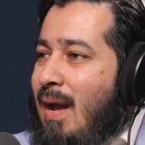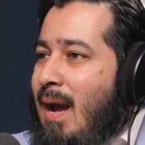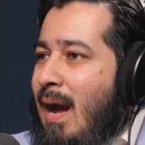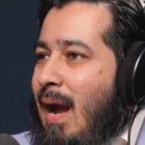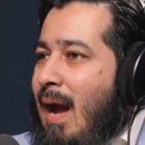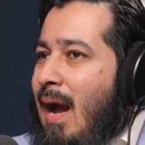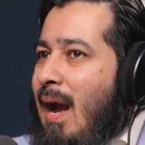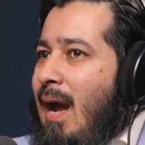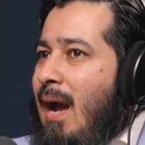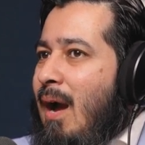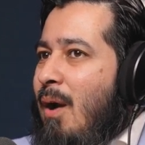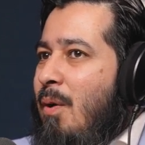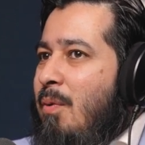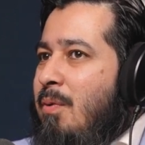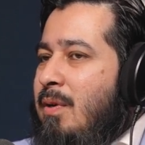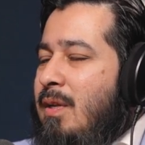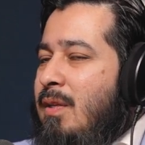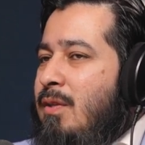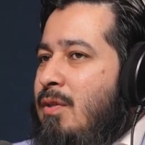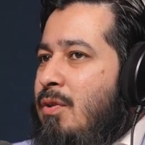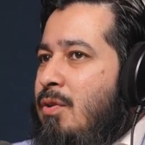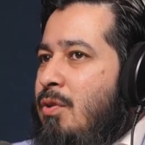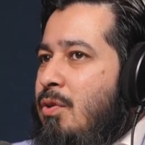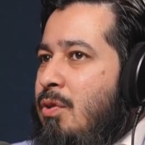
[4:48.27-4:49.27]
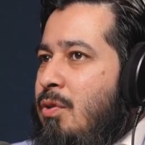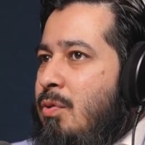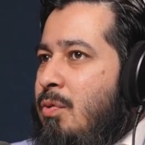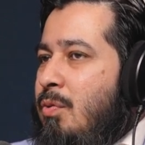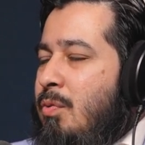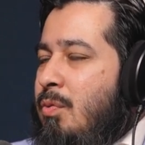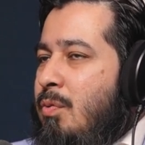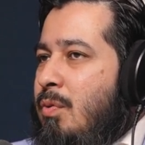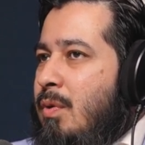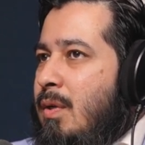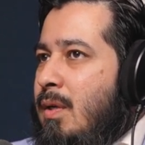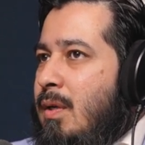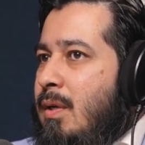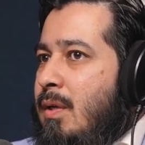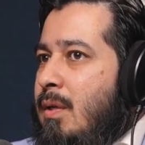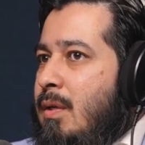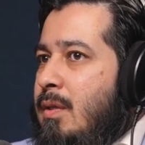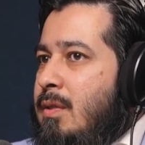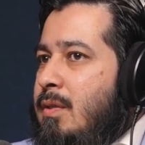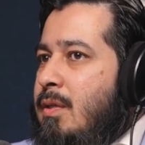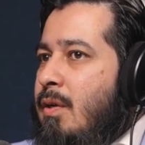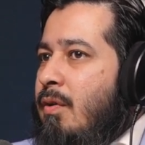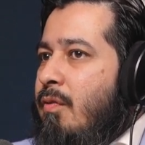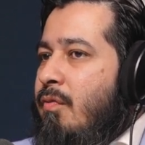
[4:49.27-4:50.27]
how did you
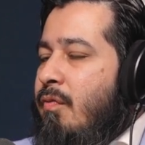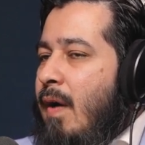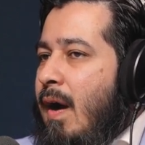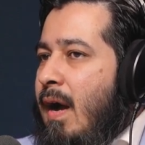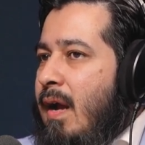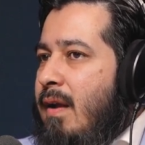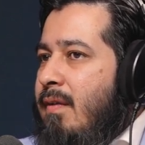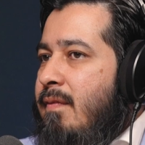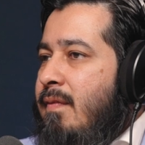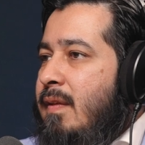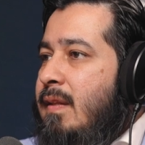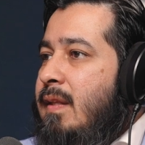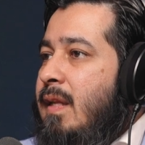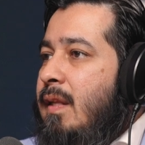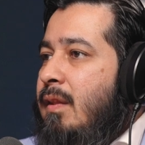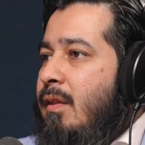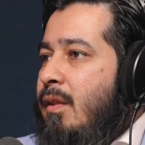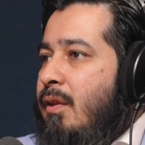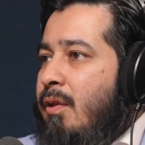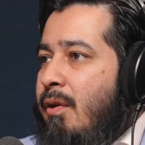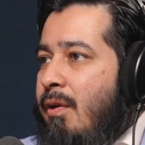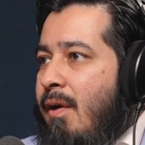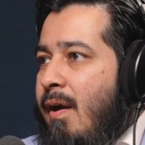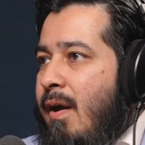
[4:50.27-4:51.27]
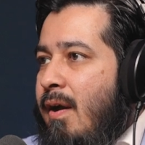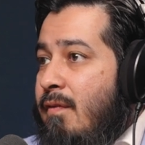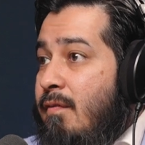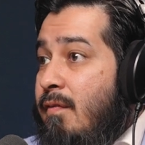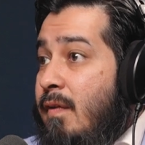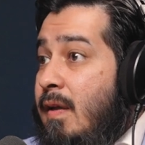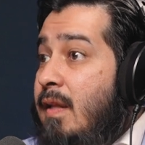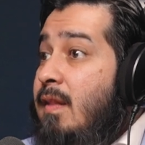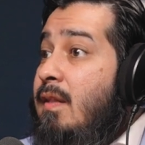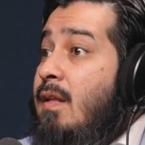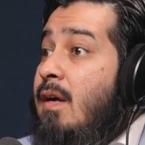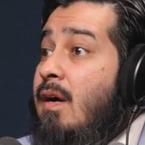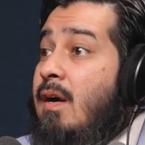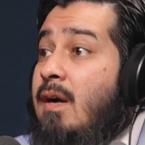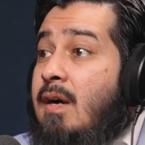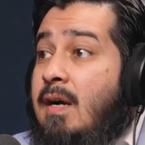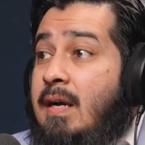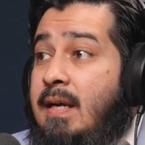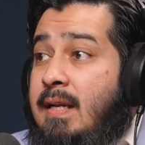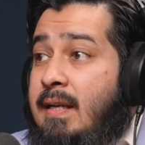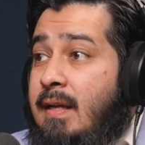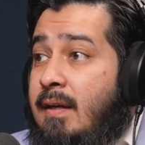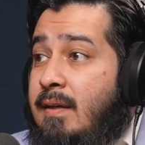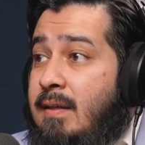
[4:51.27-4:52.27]
survive and then thrive in the
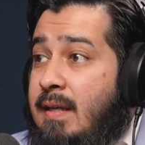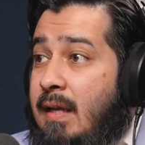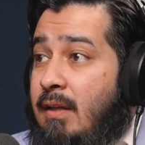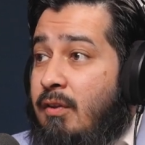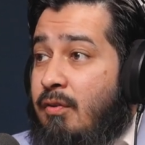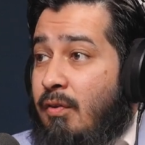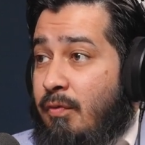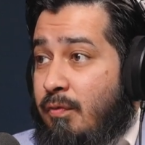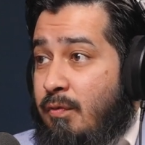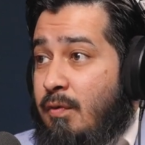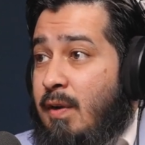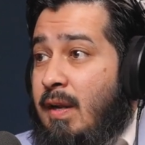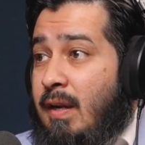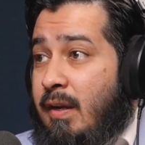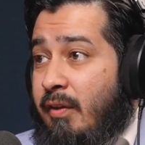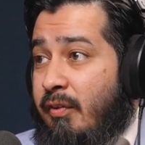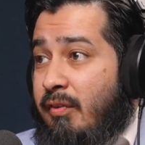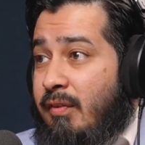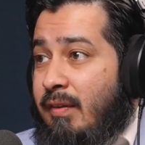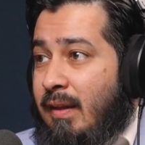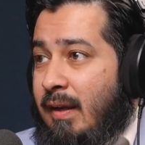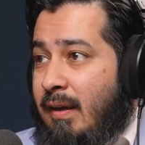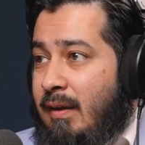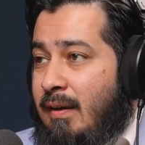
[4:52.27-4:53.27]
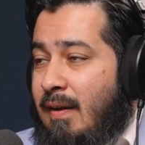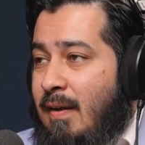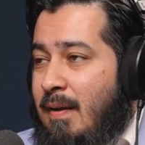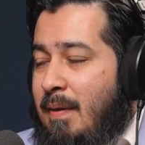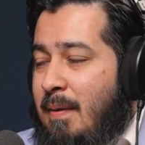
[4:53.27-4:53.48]
earlier days of real estate?